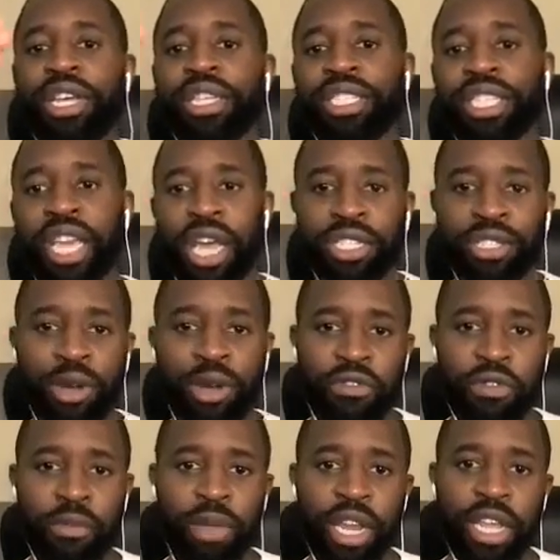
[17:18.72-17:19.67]
to get to over
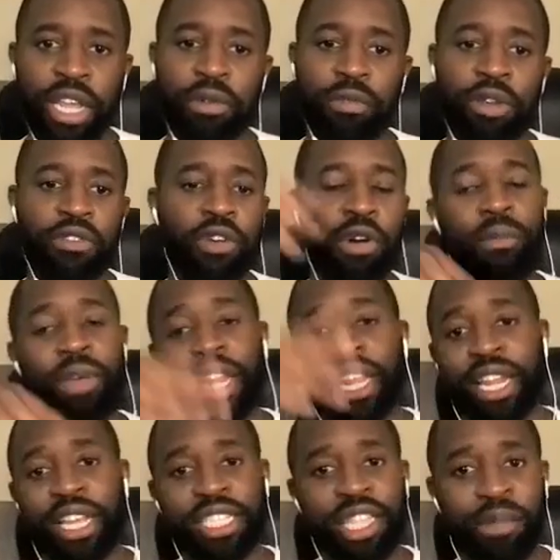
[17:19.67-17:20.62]
a million. And we've got
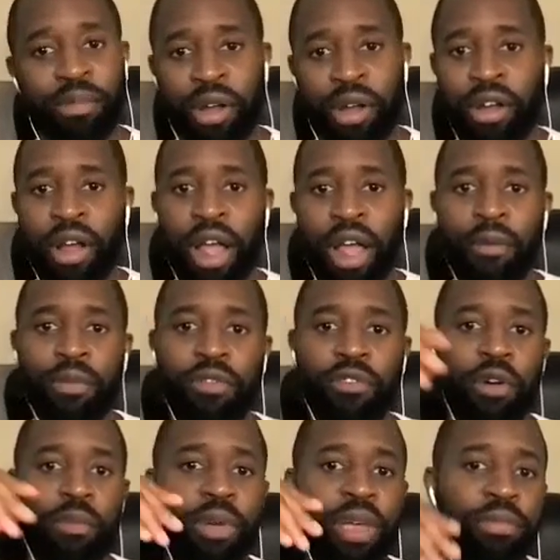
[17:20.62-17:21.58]
millionaires in the program. We've
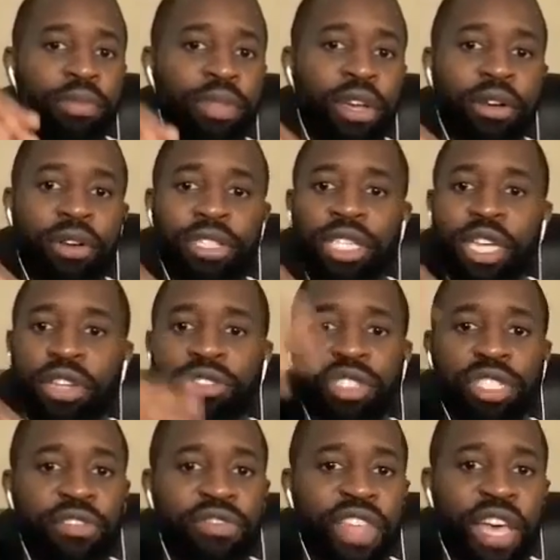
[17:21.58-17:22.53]
got people that got to
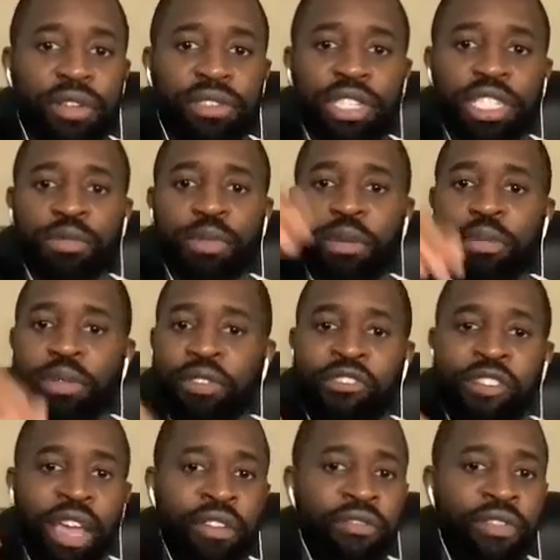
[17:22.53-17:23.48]
hundreds of thousands. People have
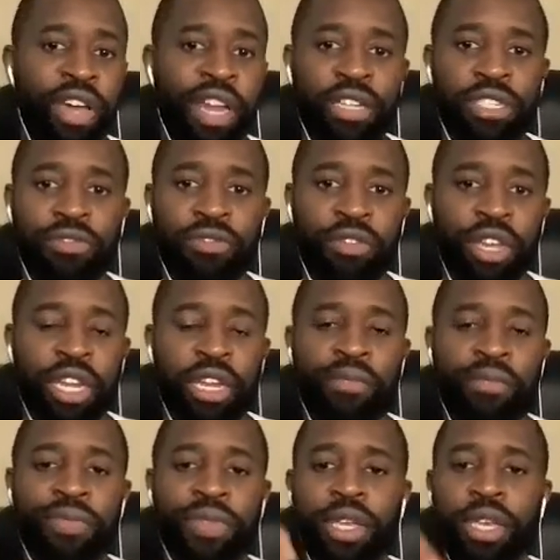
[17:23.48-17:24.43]
created financial
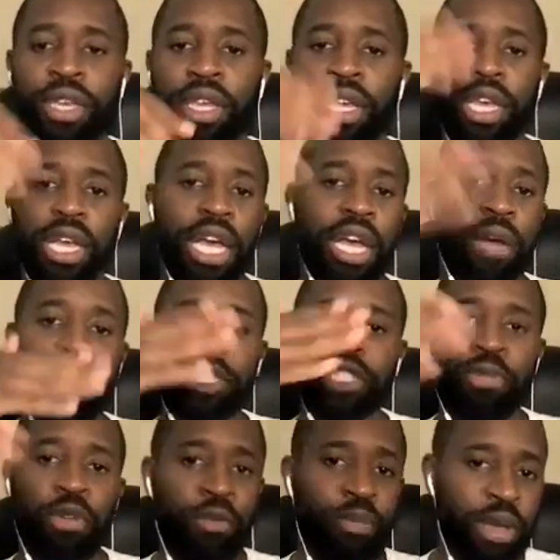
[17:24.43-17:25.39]
freedom, and we
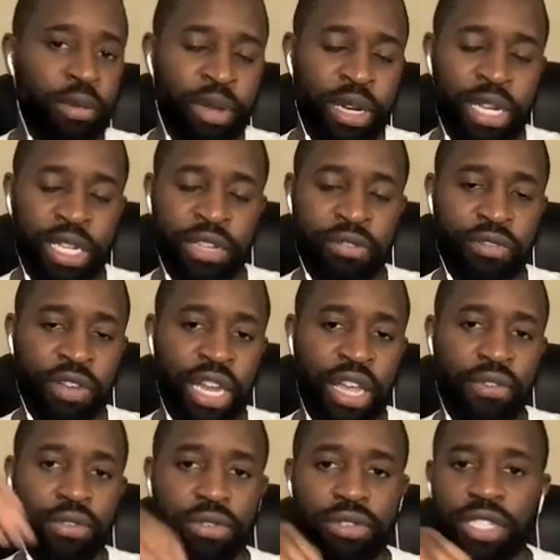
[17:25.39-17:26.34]
support people at different
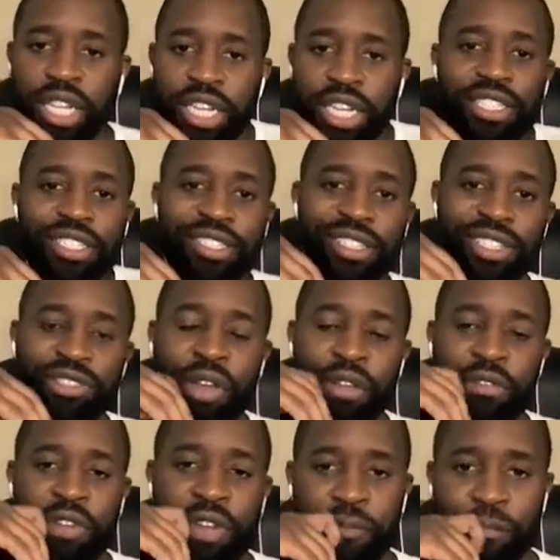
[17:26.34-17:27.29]
levels, and it's it's
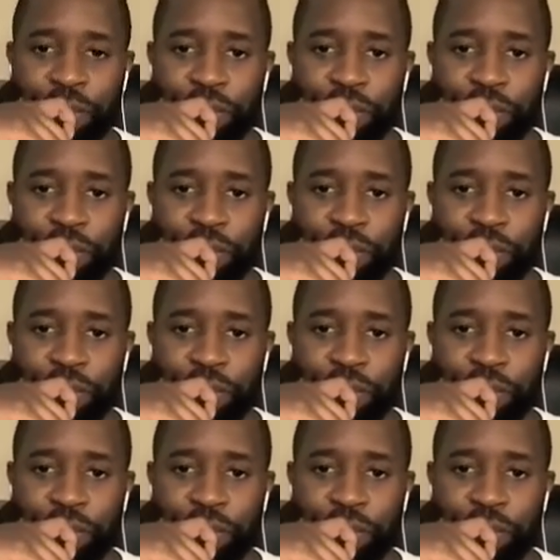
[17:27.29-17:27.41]
great fun.